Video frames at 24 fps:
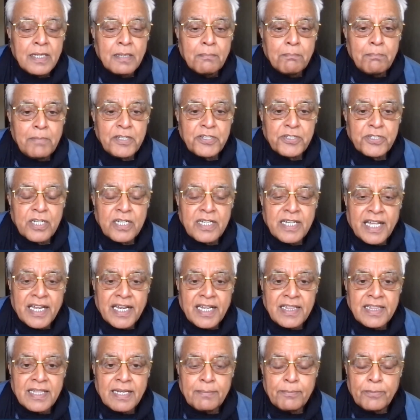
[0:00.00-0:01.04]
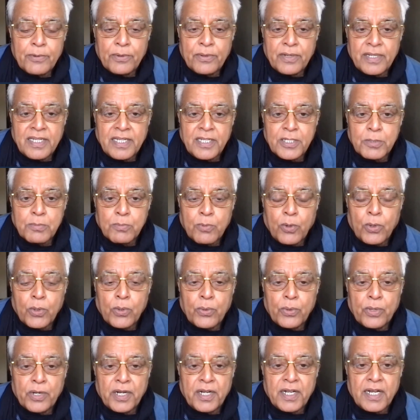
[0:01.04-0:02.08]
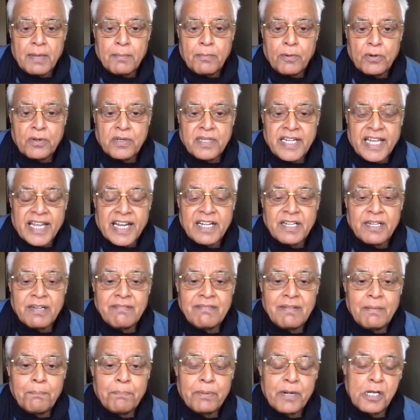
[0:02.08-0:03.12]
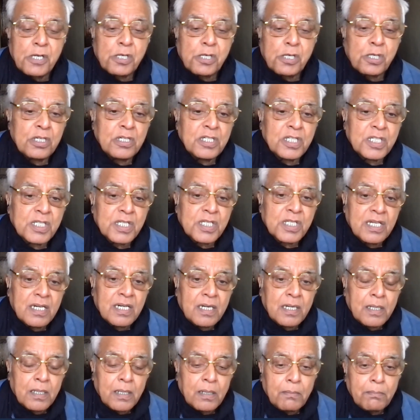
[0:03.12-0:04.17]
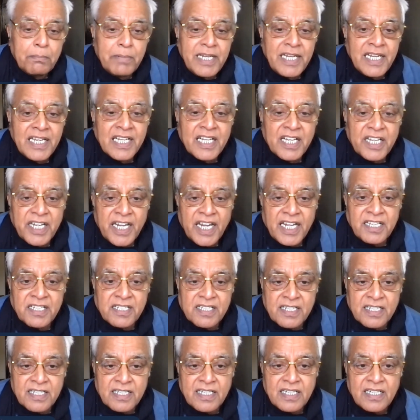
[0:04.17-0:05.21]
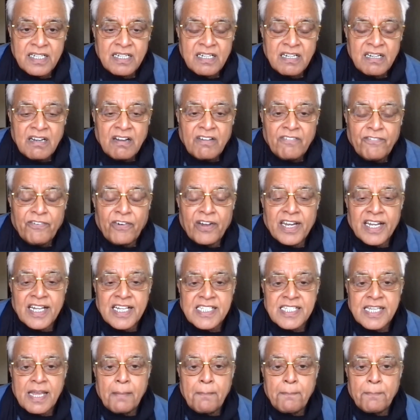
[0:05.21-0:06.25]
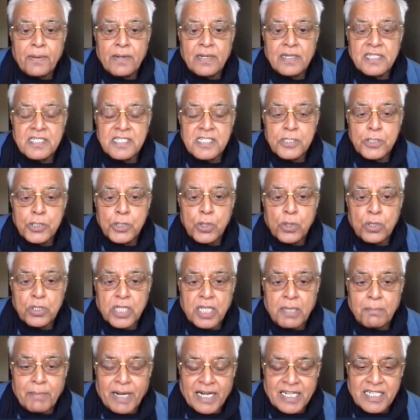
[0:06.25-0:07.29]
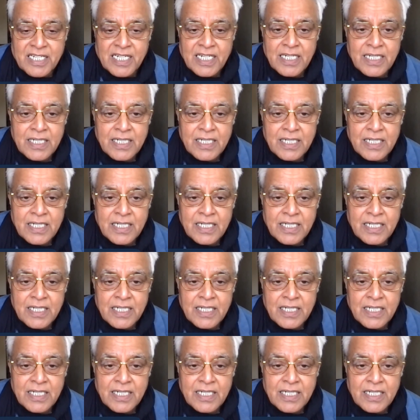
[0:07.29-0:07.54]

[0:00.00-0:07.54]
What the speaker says: Mr. Narendra Modi is more worried about negative impressions being created. For example, Joshi Math,